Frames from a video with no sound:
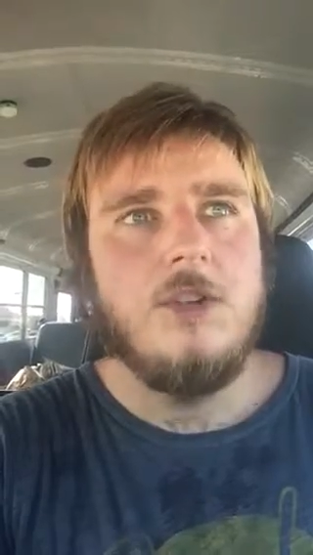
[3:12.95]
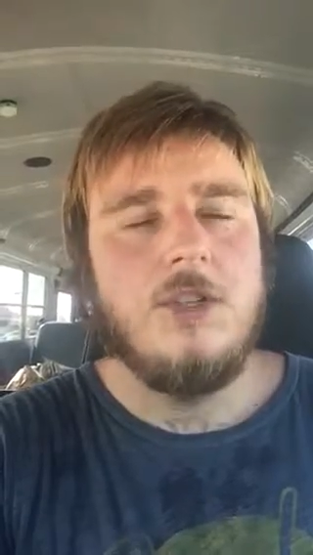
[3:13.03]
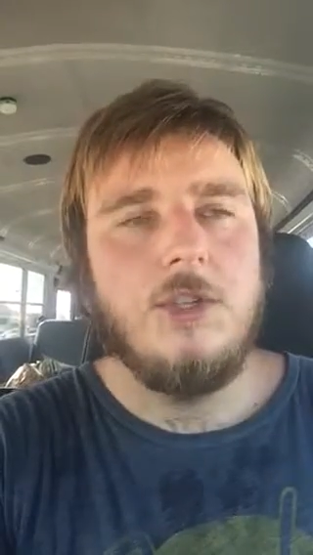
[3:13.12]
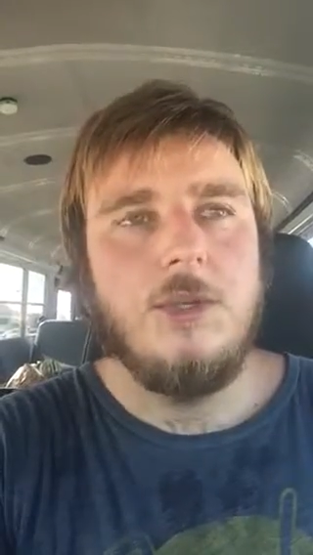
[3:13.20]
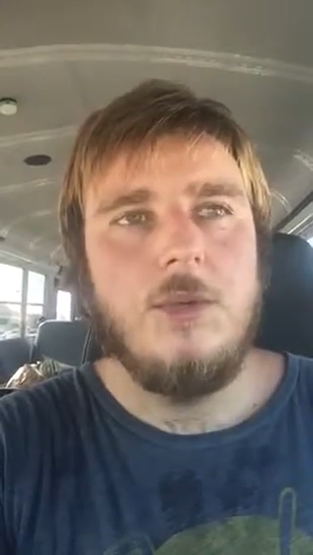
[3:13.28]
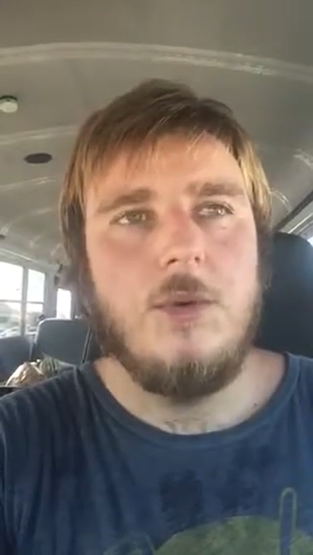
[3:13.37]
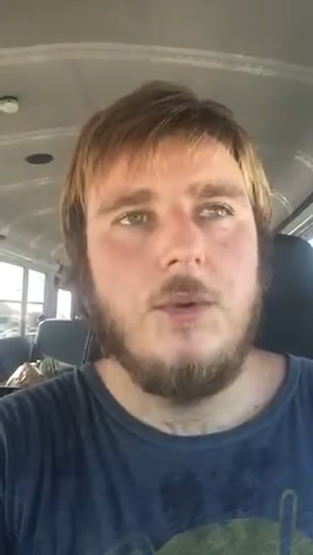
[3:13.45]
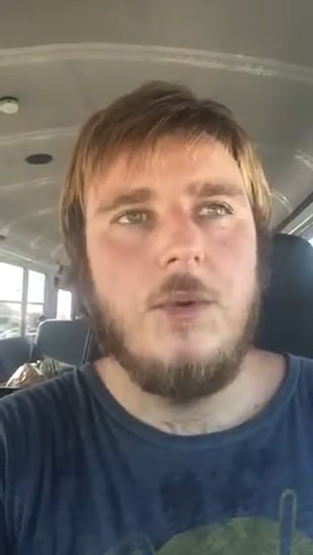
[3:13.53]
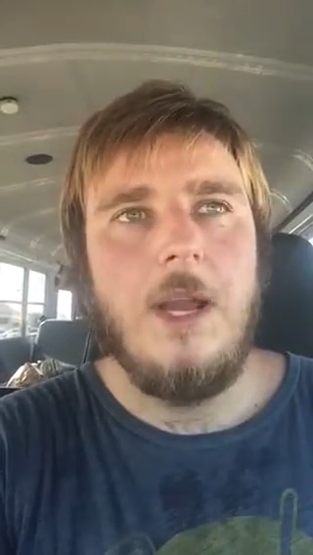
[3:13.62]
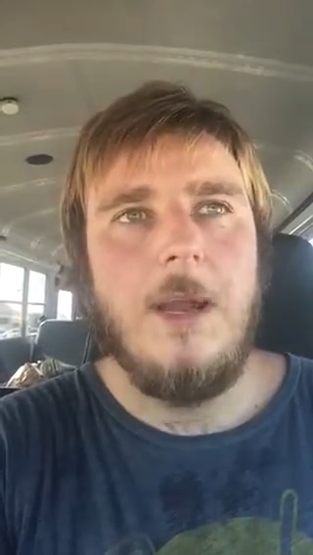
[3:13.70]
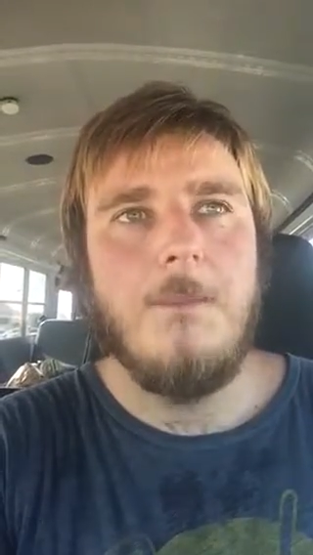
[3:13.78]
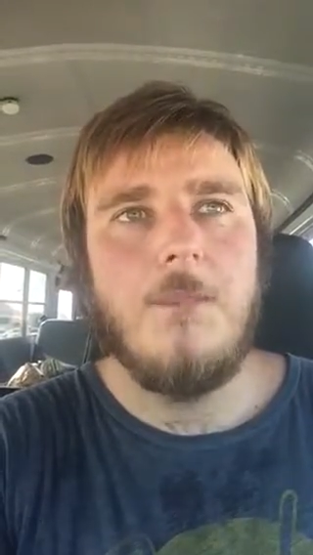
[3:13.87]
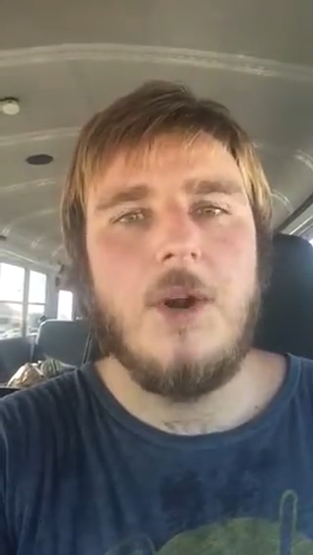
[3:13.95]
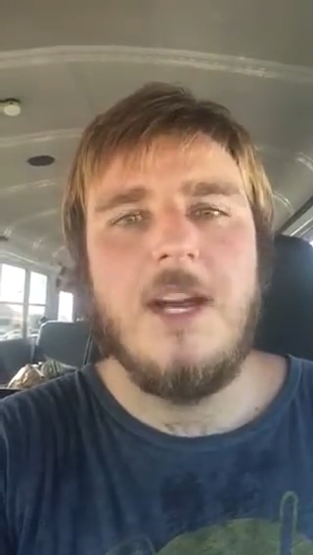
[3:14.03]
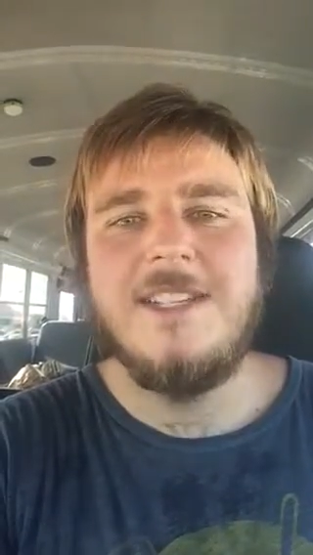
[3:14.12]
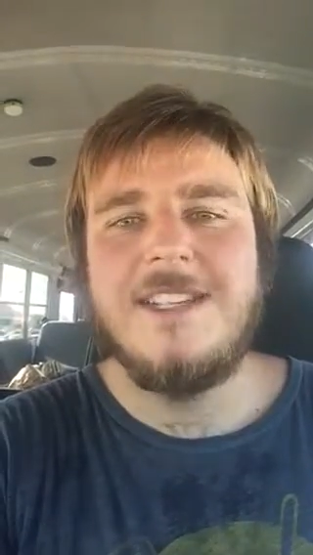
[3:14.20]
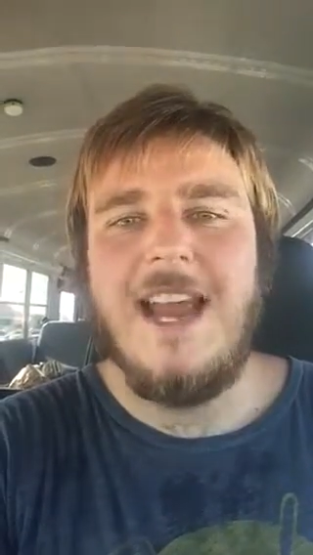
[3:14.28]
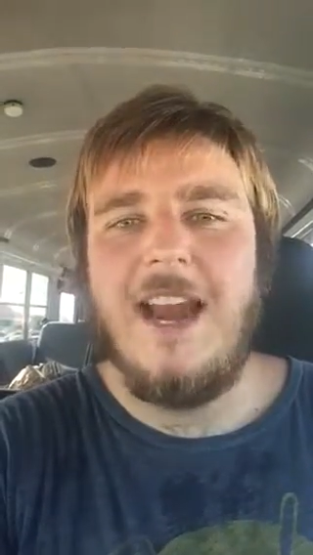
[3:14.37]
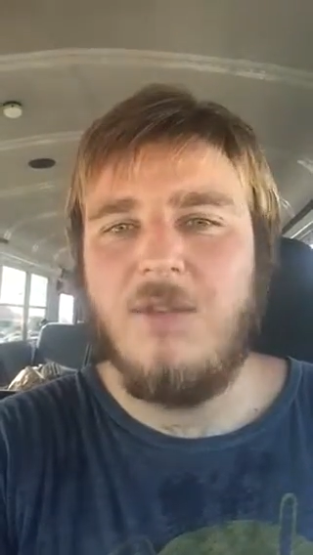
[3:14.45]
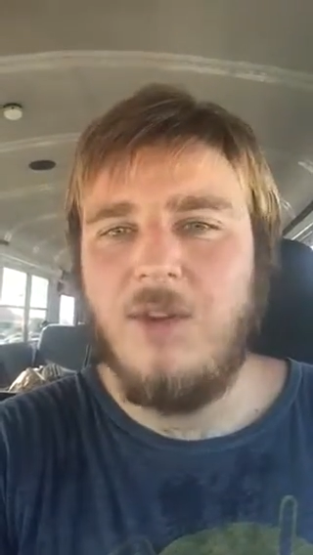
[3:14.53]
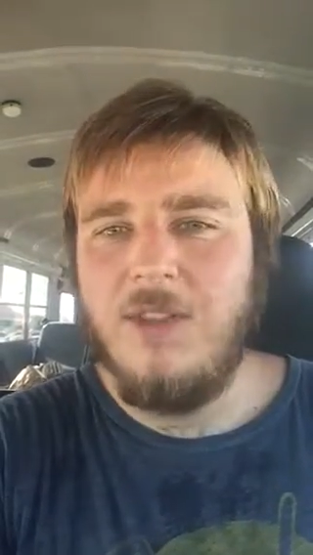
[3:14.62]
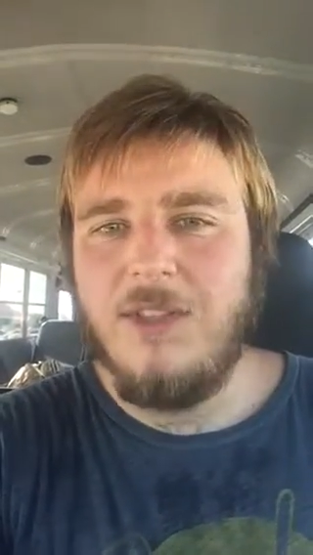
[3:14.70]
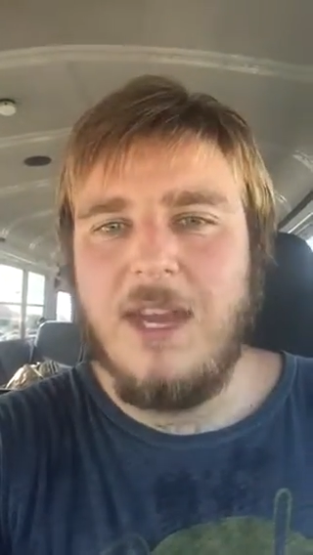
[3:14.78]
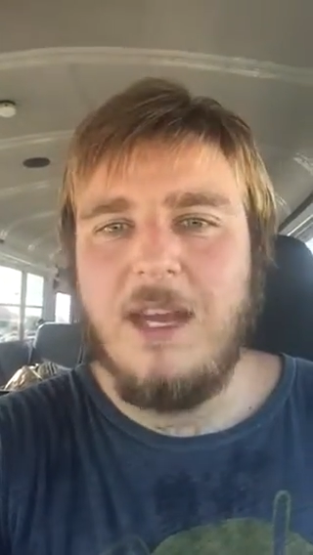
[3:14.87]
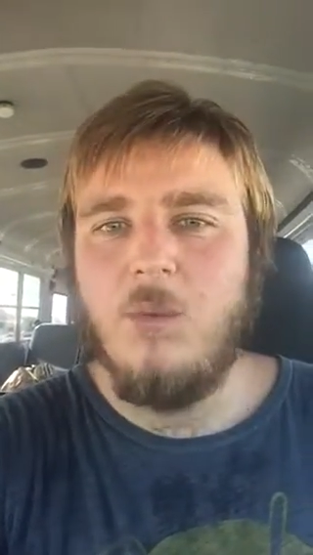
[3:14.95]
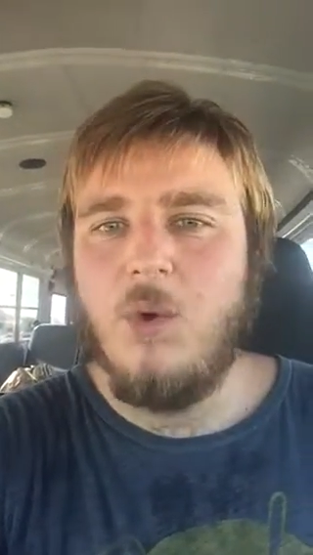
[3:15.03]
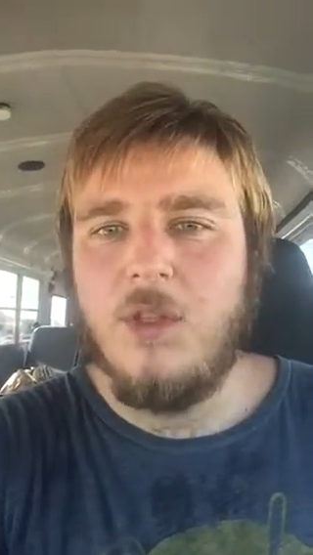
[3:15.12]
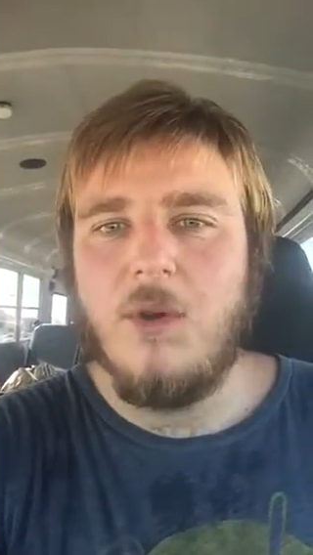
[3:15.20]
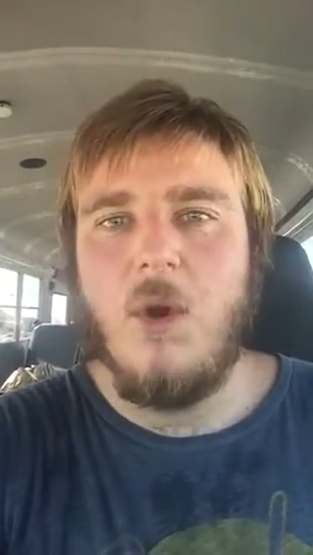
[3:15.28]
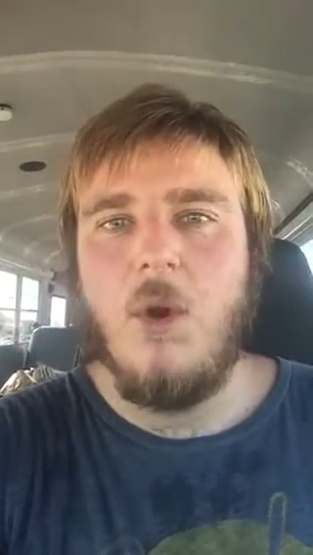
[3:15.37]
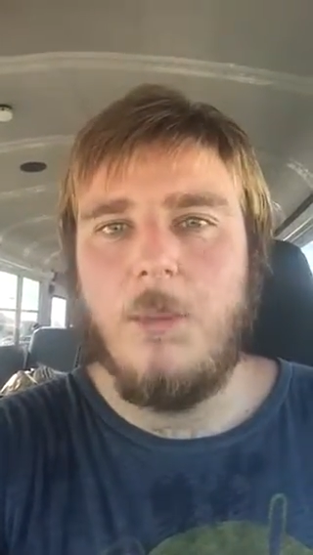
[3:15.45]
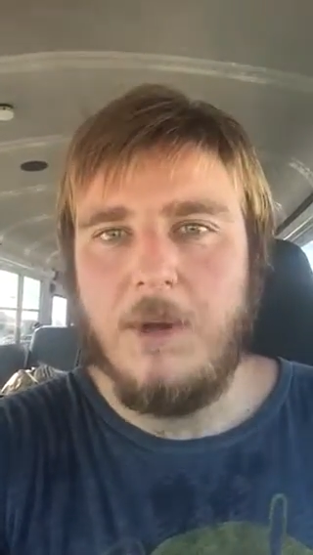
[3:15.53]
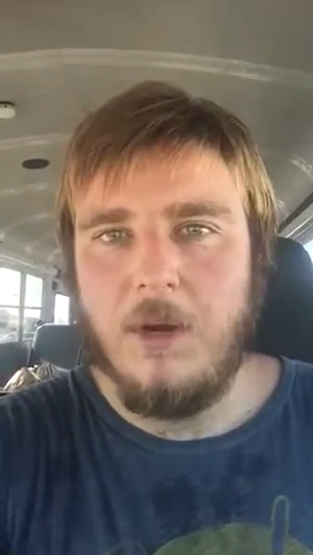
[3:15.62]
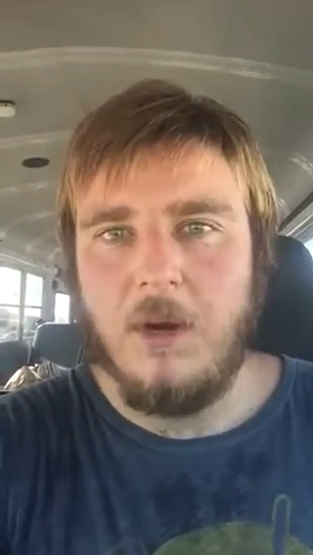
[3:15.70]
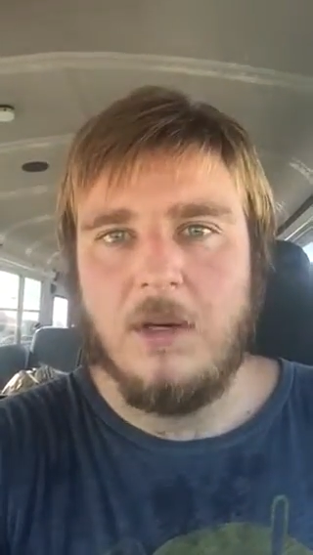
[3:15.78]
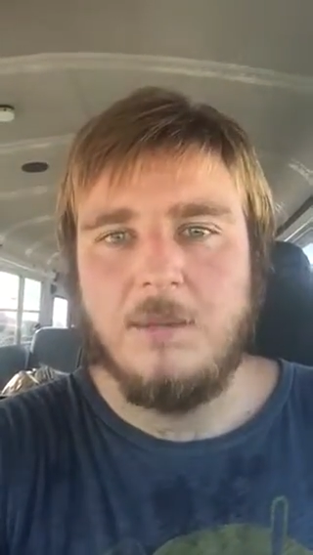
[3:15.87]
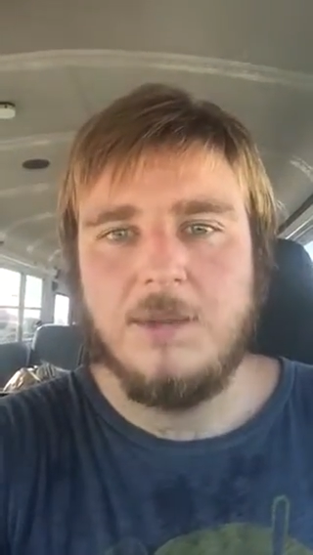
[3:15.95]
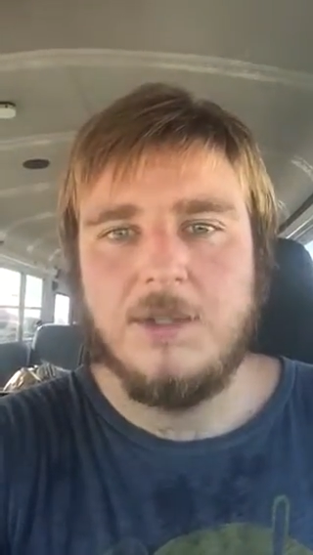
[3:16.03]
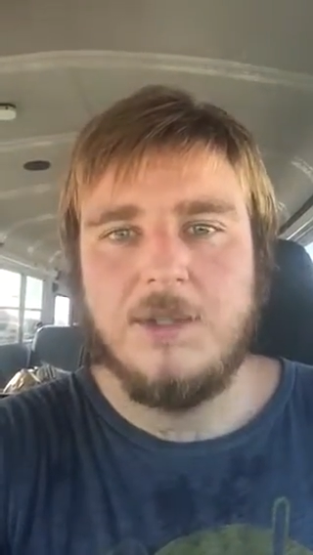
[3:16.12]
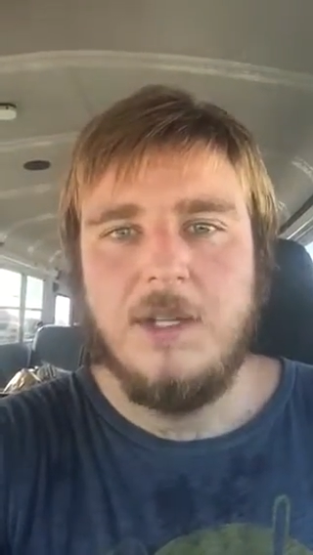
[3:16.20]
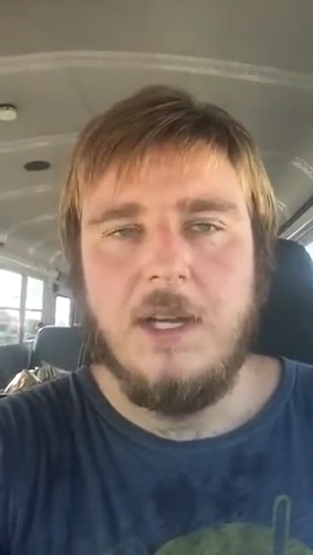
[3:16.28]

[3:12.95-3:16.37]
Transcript: to embrace everything with open arms.